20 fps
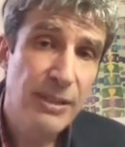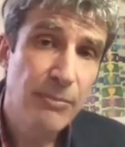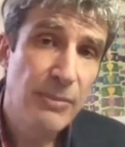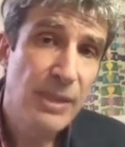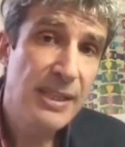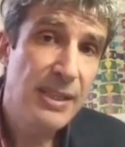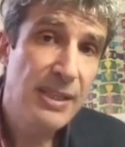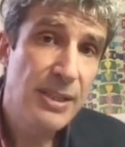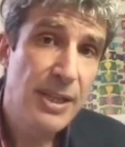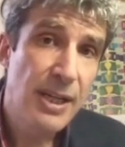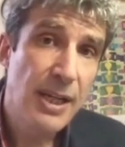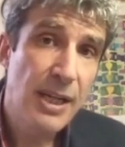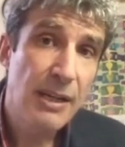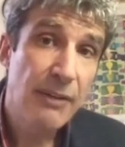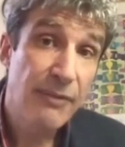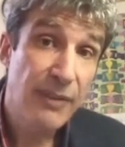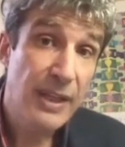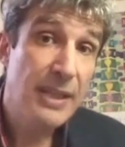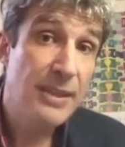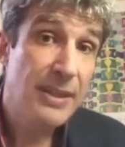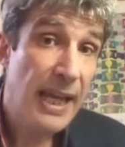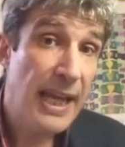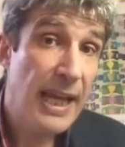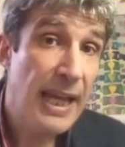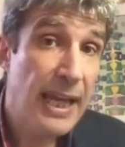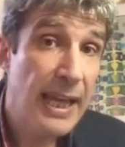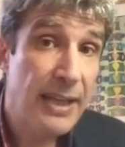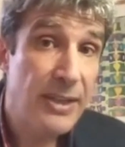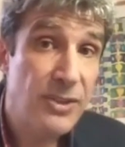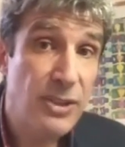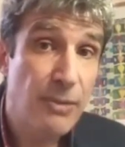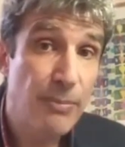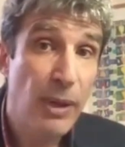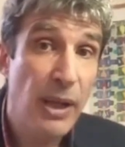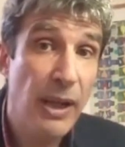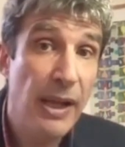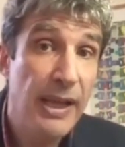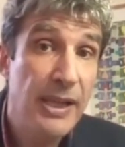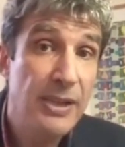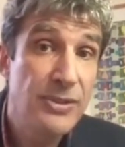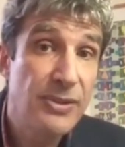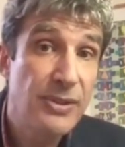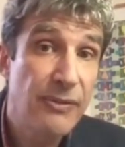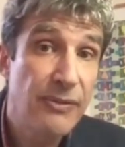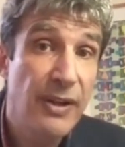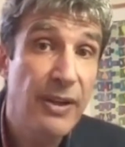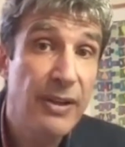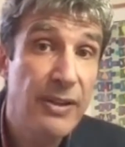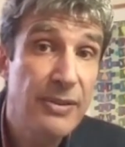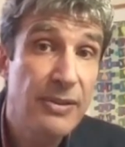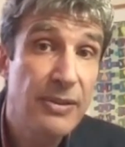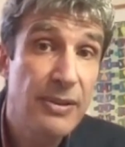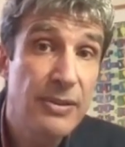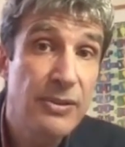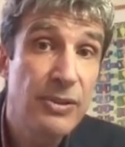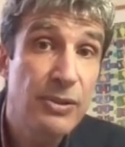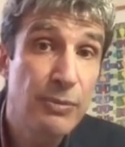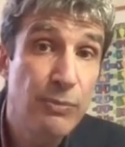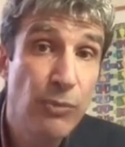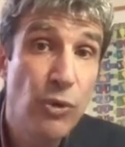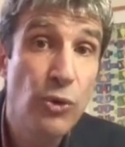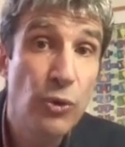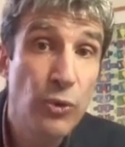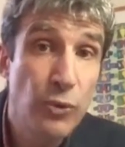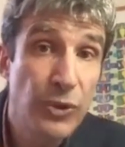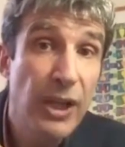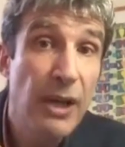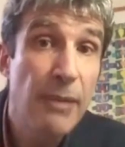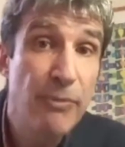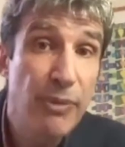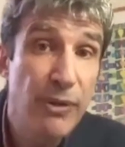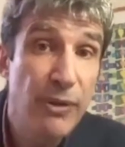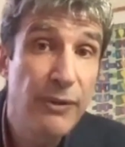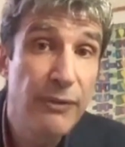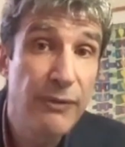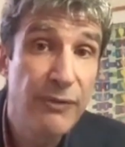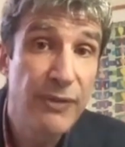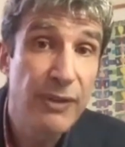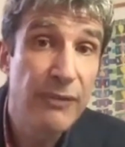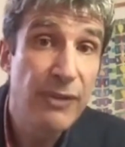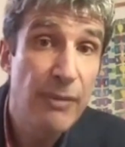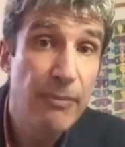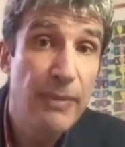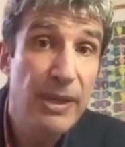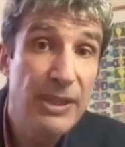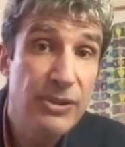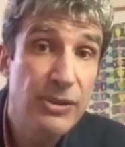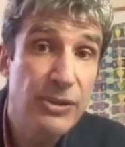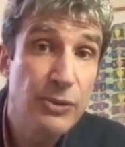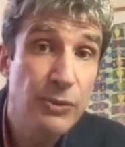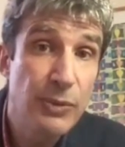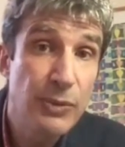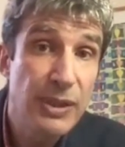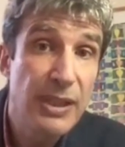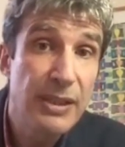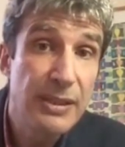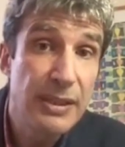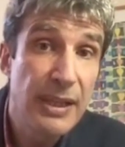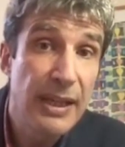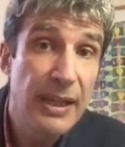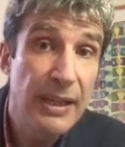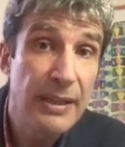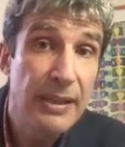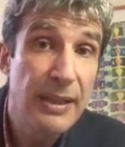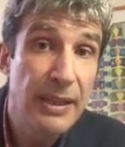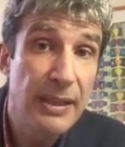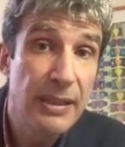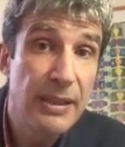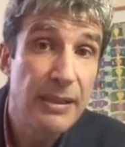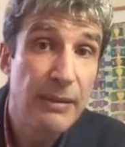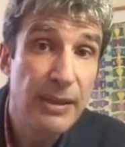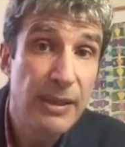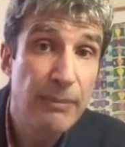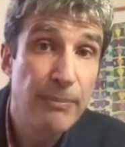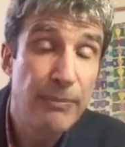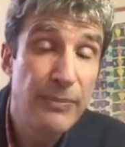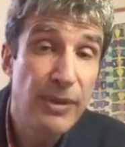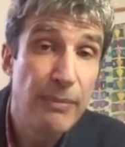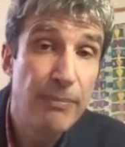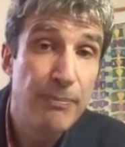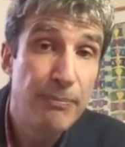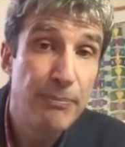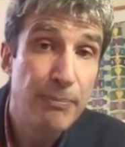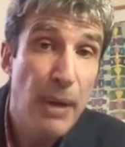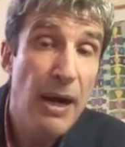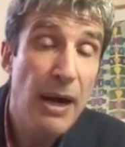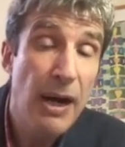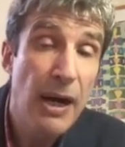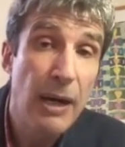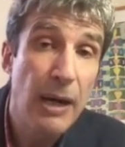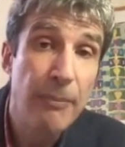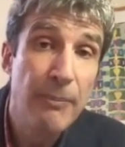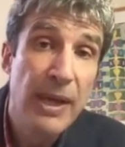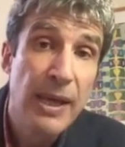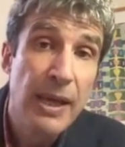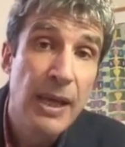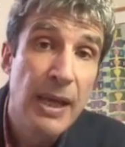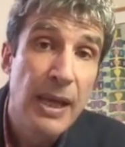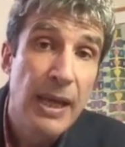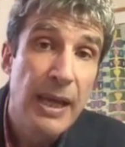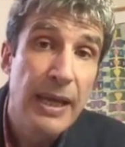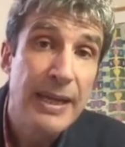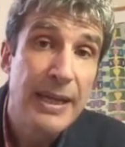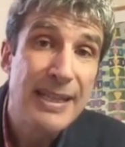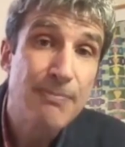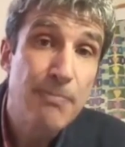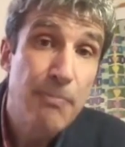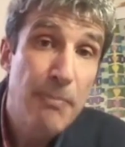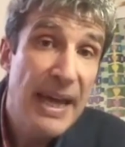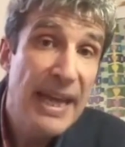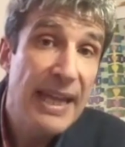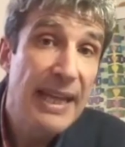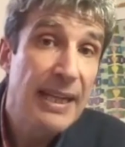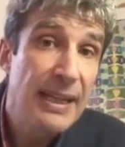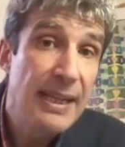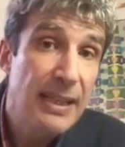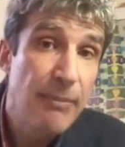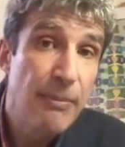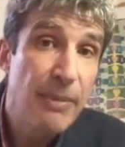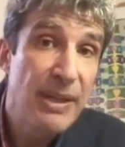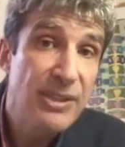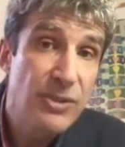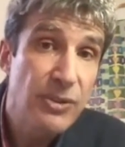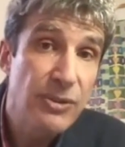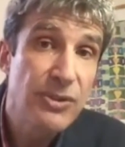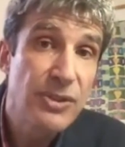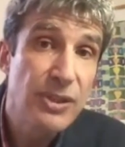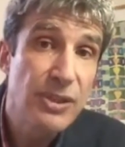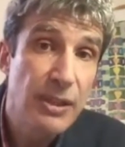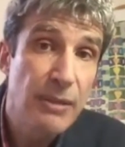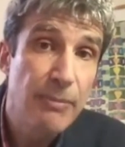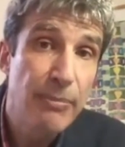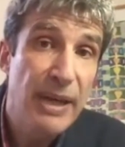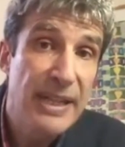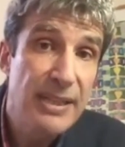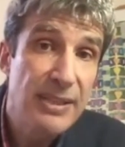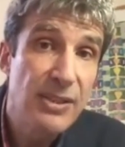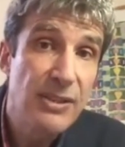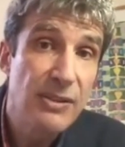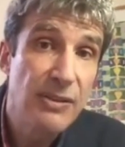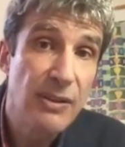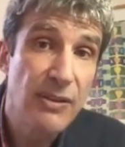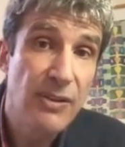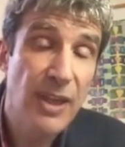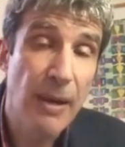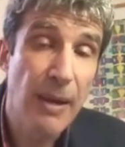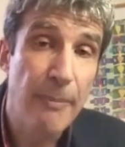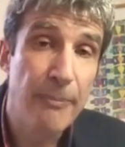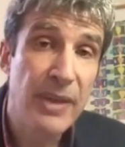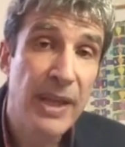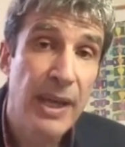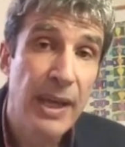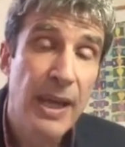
the median nerve in the hand supplies very small number of, of the muscles within the, the, the, the palm, and it's mainly the muscles to the base of the thumb.